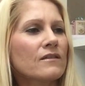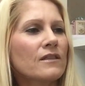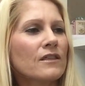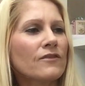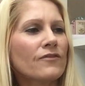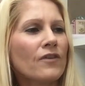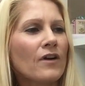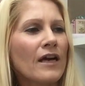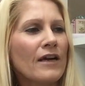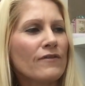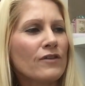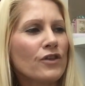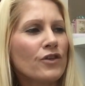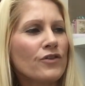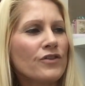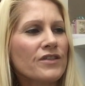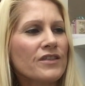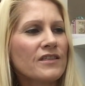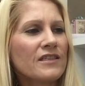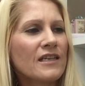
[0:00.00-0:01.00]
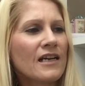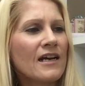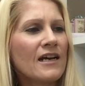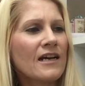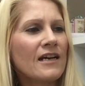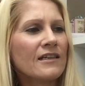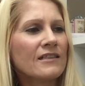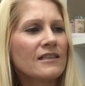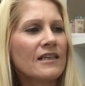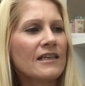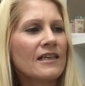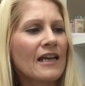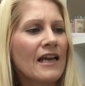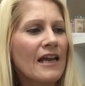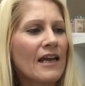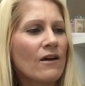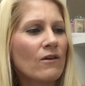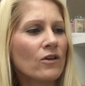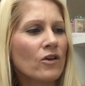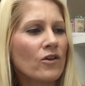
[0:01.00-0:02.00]
if I have a new start and
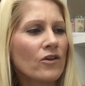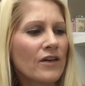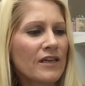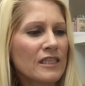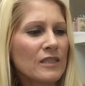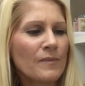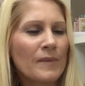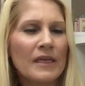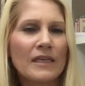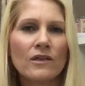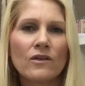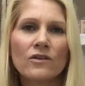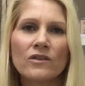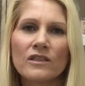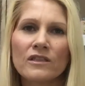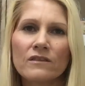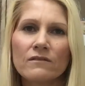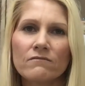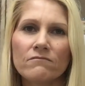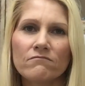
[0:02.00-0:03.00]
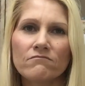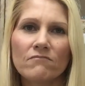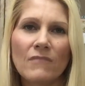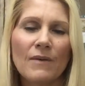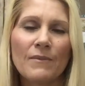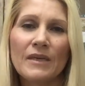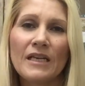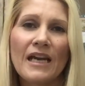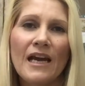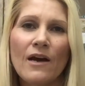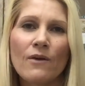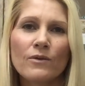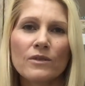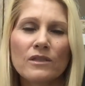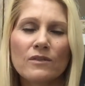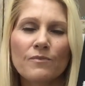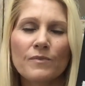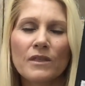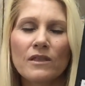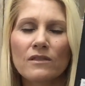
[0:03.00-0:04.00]
how long I spent on it, how many
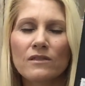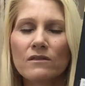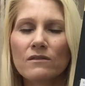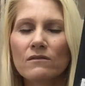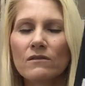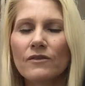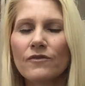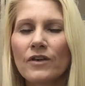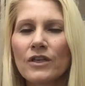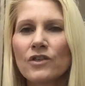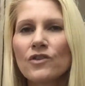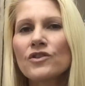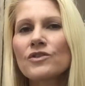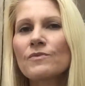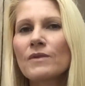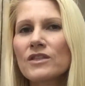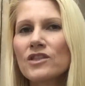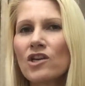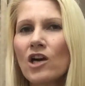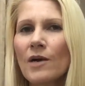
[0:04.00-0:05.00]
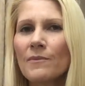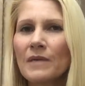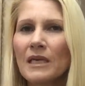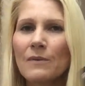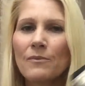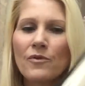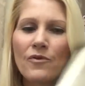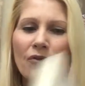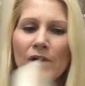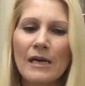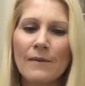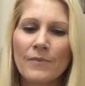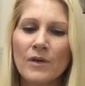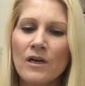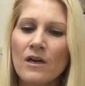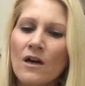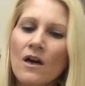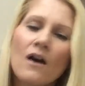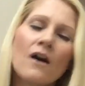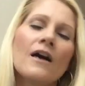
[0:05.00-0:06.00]
hours, because if I use my timekeeper app.
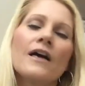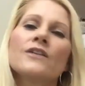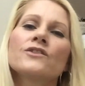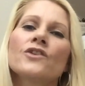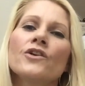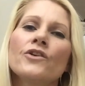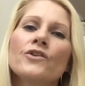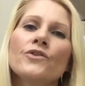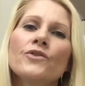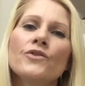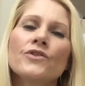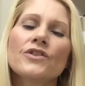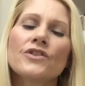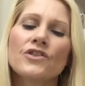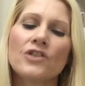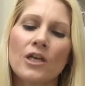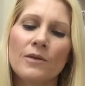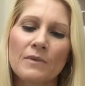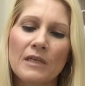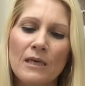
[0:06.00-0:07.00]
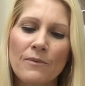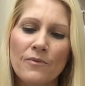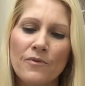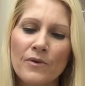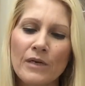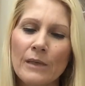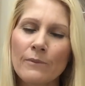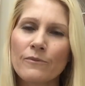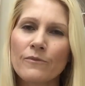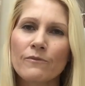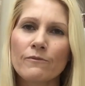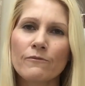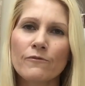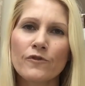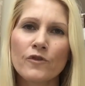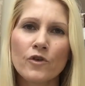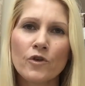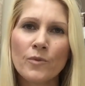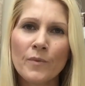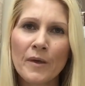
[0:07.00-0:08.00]
I don't use a timekeeper app
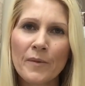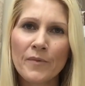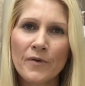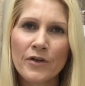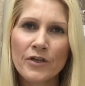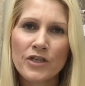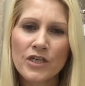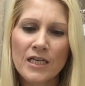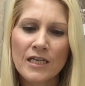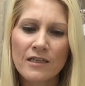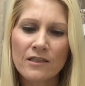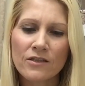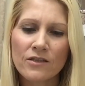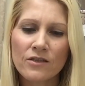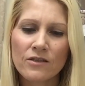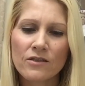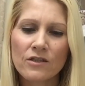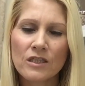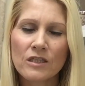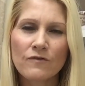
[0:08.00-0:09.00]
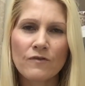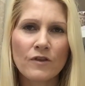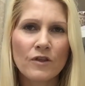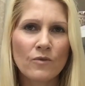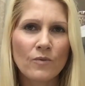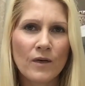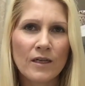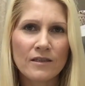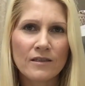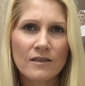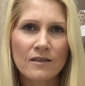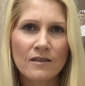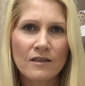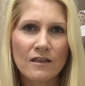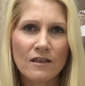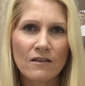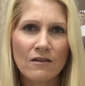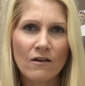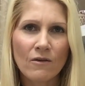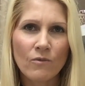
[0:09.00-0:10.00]
for all my projects, just for the ones
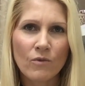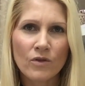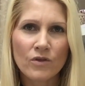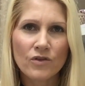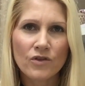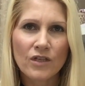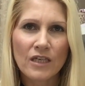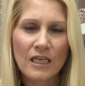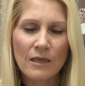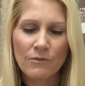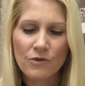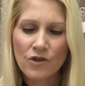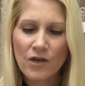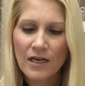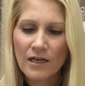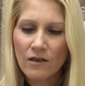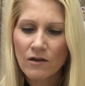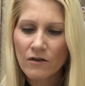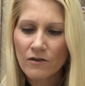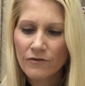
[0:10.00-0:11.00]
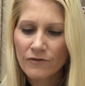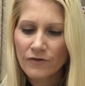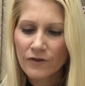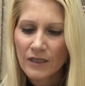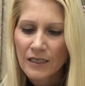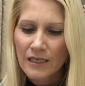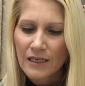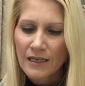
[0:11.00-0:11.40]
that I want to keep track of,